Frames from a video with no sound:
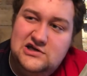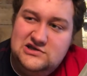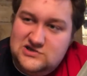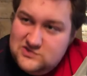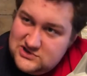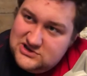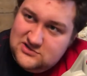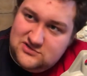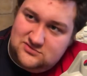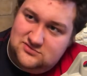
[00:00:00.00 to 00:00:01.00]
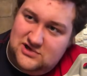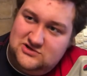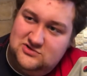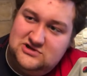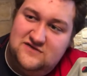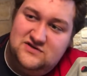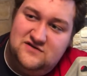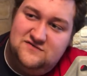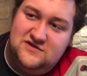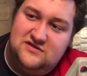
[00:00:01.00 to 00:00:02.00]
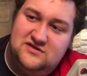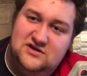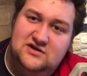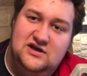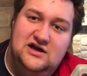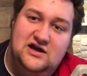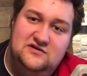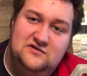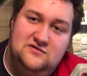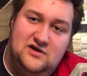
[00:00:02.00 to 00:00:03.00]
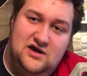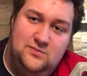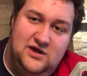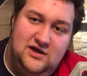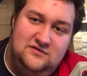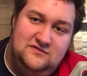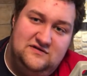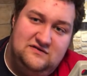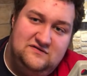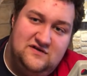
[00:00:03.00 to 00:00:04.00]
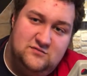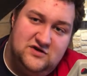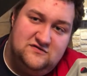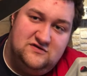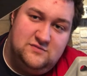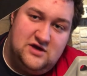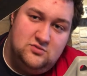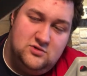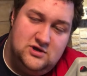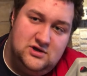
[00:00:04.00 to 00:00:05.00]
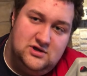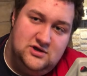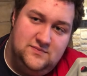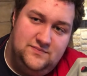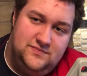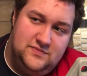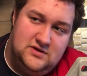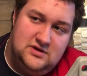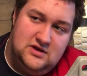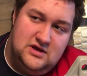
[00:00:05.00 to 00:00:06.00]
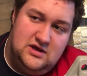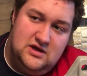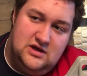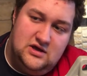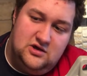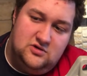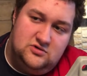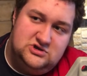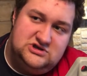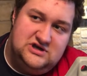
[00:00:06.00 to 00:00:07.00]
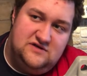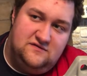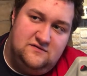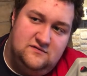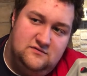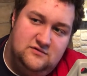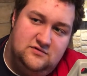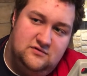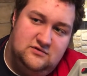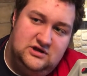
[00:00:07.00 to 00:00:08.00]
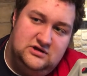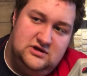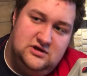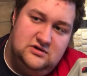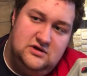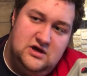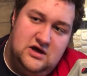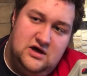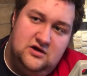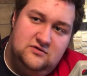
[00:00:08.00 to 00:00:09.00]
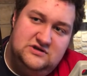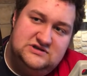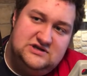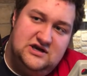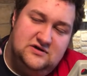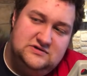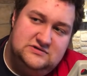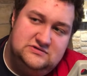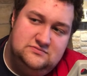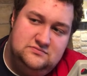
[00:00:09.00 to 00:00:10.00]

D2 steel. I told you I have a love for that thing, and I do. I paid 75 bucks for this bad boy. Um, gorgeous knife with green uh, green scales.